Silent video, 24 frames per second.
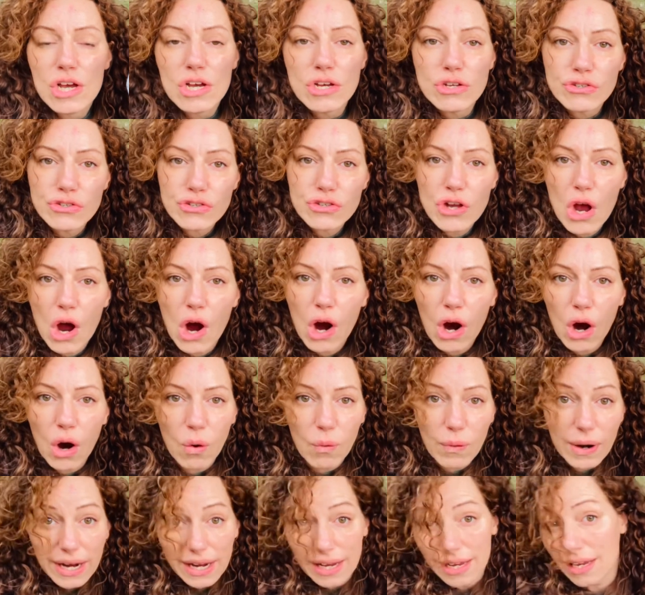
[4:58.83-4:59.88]

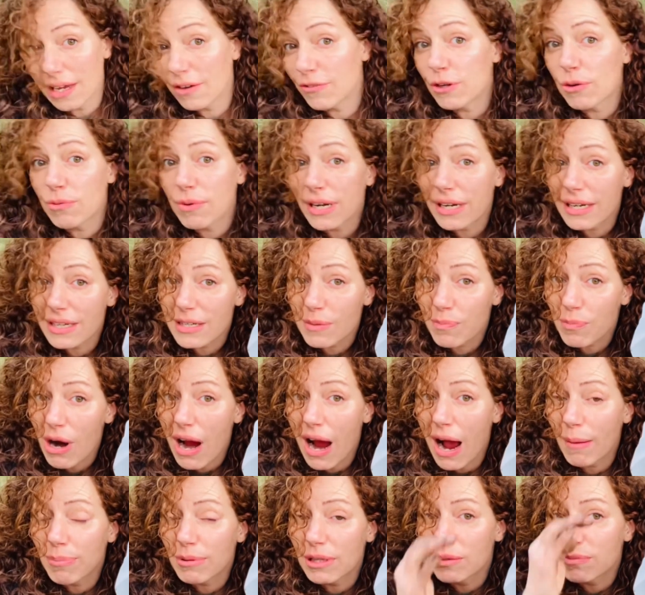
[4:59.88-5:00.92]
So if you run into
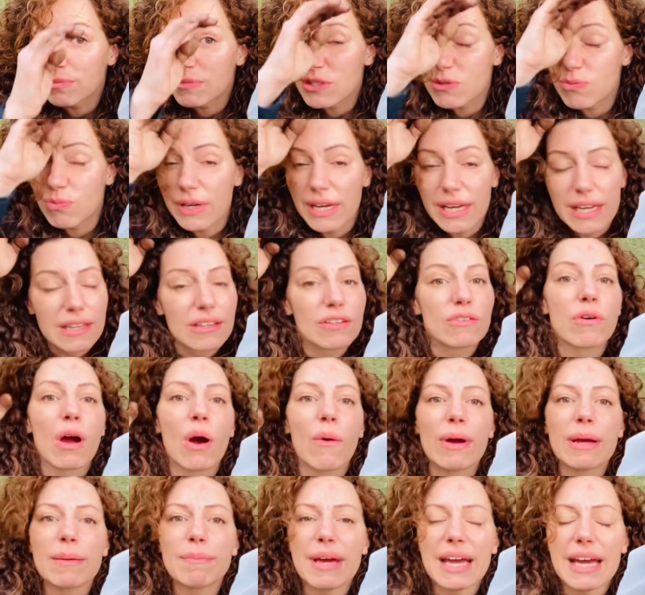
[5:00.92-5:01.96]
problems with
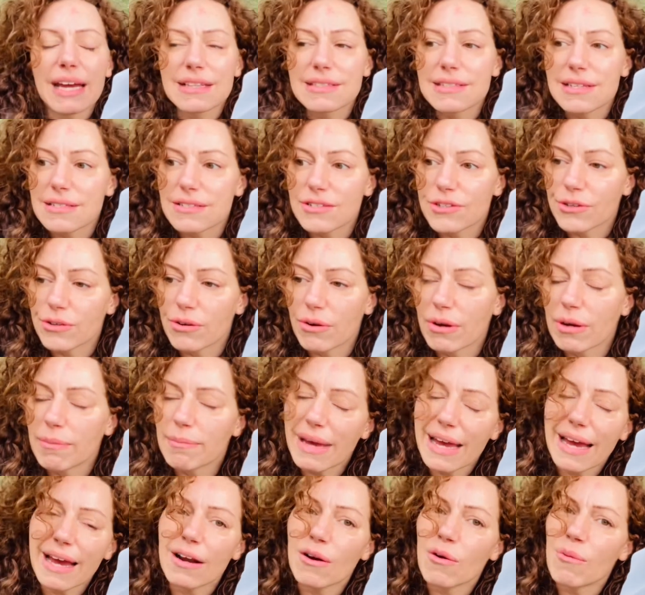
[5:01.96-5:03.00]
growing pansies and you're going,
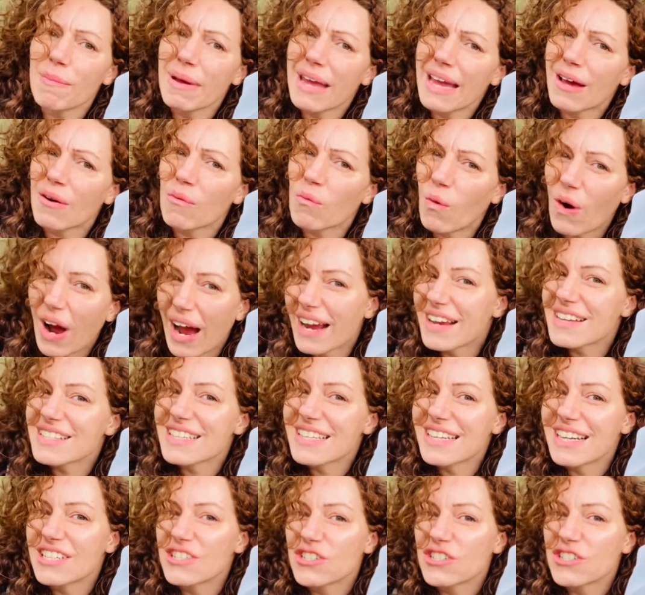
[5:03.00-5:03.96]
man, oh man, why isn't it